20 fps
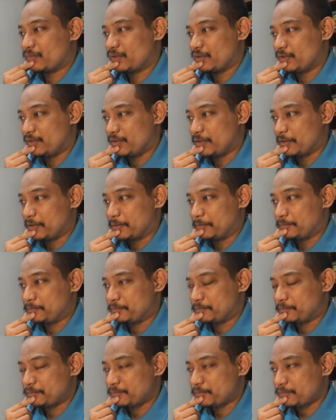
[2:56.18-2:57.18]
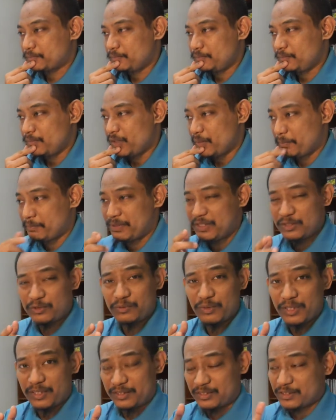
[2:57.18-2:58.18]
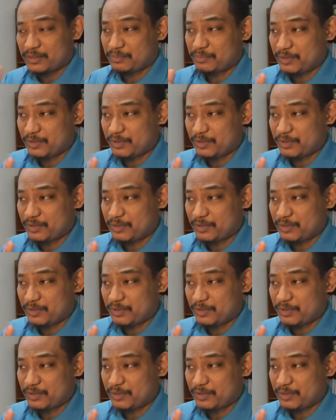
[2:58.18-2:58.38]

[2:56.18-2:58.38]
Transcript: yeah, please do ask